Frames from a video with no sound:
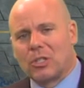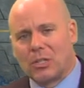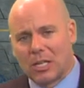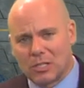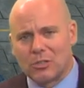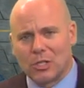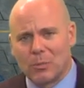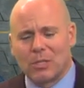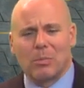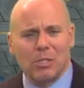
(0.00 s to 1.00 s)
a uh, concern,
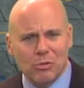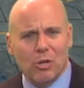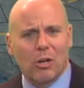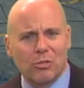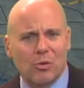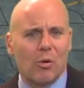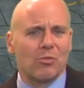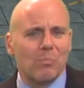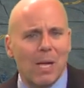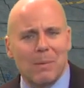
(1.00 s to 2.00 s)
but some of the stronger
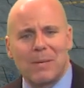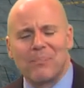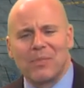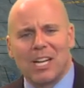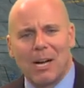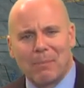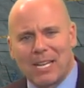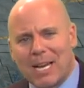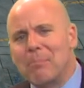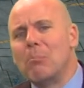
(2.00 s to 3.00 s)
storms maybe up
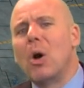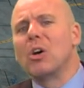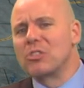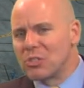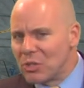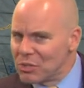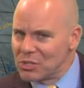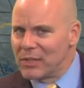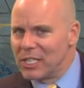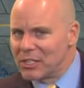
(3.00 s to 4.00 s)
into that marginal
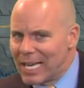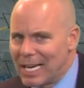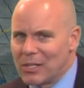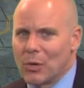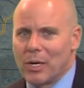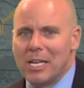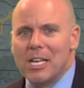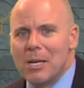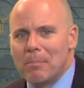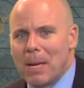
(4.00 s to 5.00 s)
severe category,
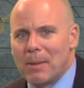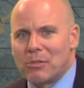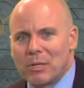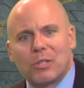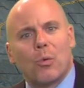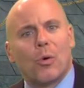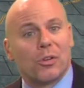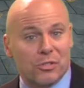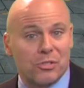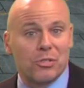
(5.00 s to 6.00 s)
maybe three
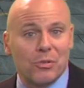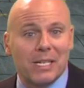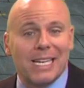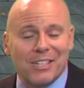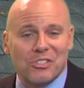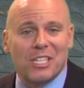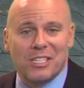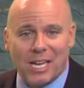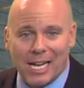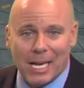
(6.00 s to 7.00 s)
quarters to an inch
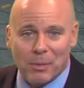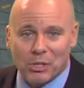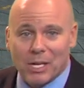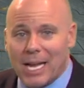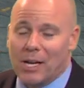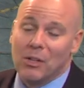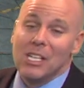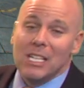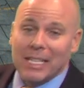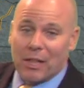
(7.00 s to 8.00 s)
in diameter hail.
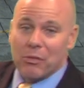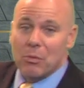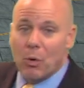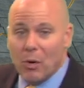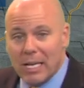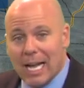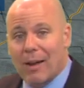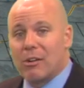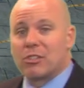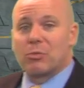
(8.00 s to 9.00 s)
Now, through the morning
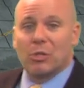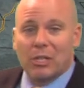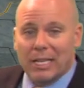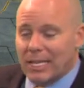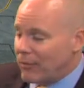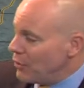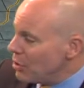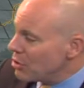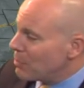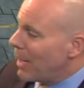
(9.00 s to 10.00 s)
hours, we're looking at a
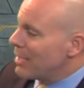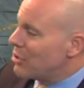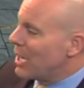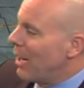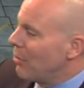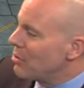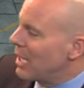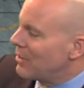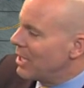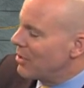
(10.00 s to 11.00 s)
few spotty showers
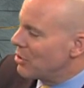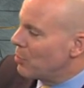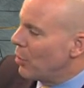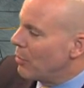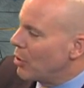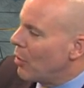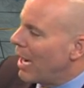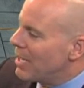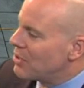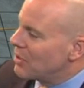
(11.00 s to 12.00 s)
out there this morning. We'll go
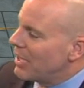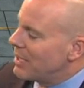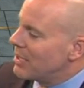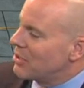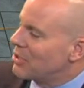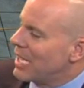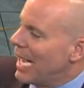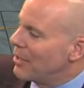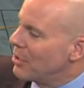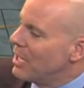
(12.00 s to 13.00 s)
isolated to
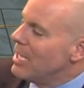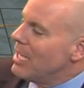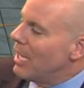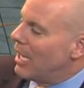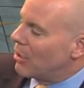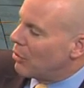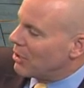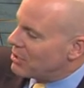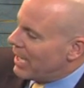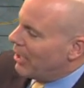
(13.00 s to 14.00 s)
scattered uh,
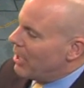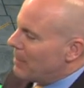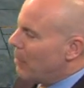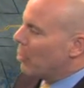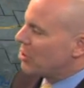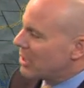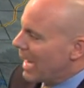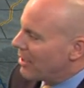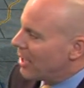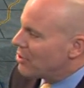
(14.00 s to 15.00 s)
across the area, a bit more
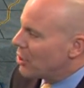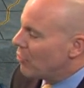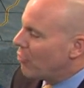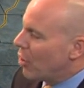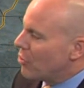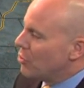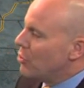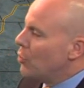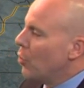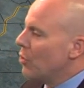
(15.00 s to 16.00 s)
scattered as you go farther
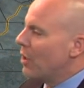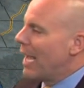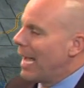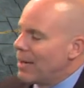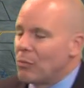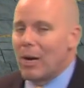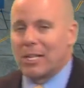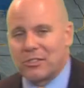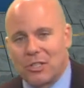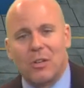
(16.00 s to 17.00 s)
north and
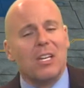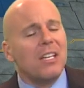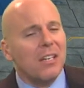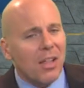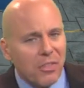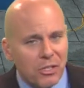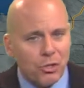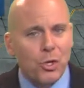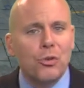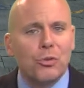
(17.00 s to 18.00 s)
west. So nothing
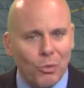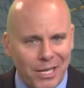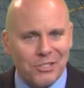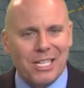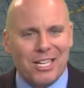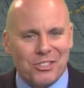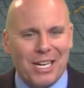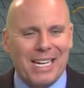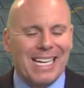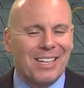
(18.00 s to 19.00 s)
too crazy as you're
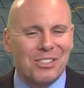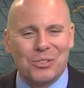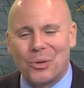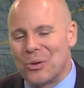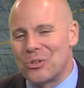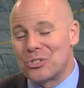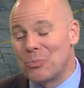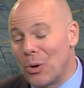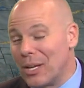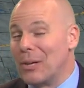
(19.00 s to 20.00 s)
heading out the door this
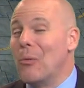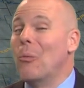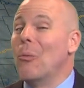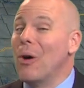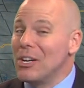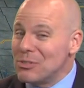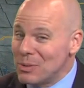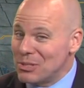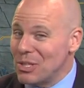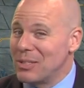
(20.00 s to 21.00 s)
morning. Once we
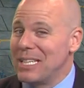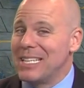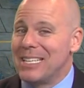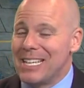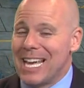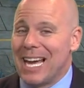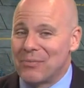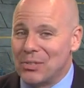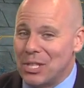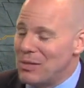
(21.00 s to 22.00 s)
start getting into the
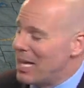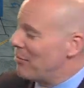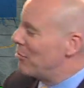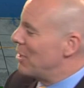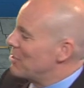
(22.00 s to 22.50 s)
afternoon, that front